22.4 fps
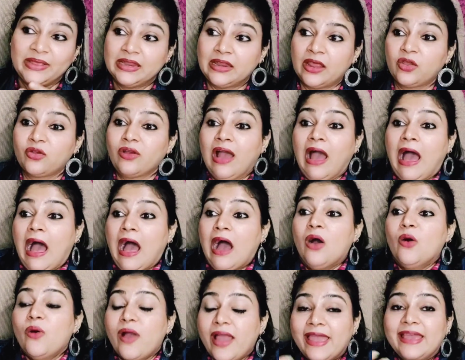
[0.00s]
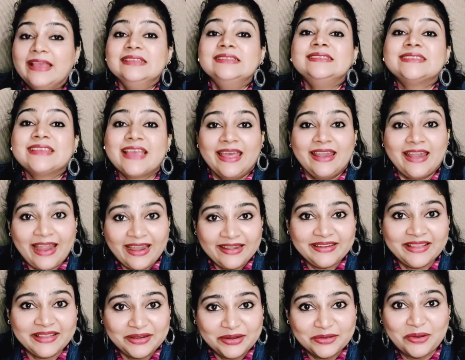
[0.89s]
Now, how else can I
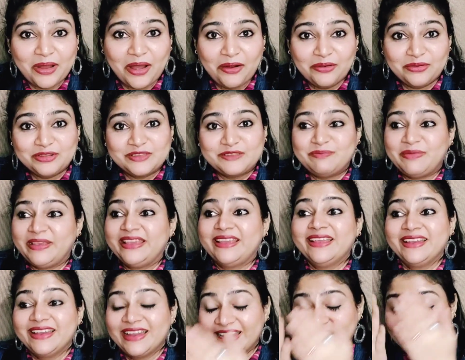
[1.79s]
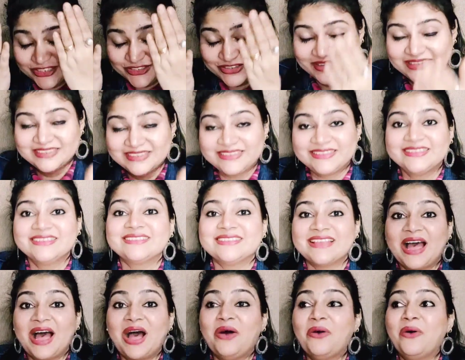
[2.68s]
tell you how to speak in English? This is
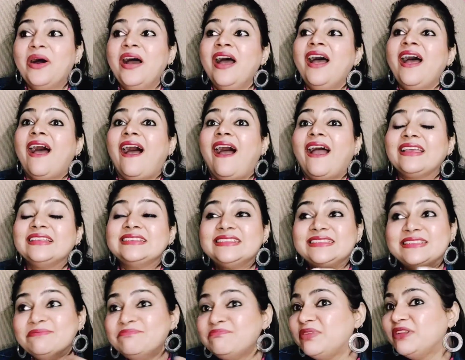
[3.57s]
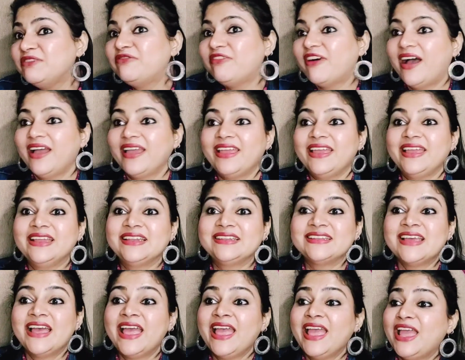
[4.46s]
how I simplify it
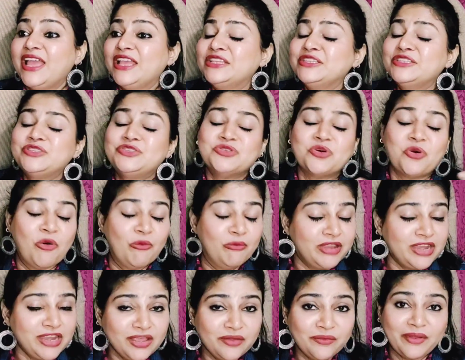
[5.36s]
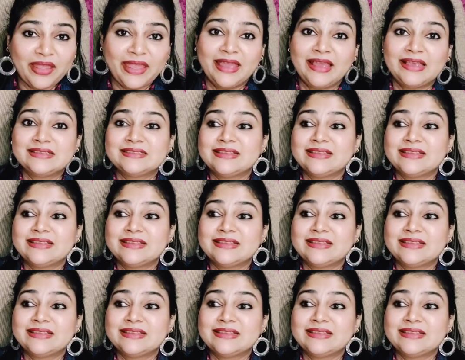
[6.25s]
in so many ways.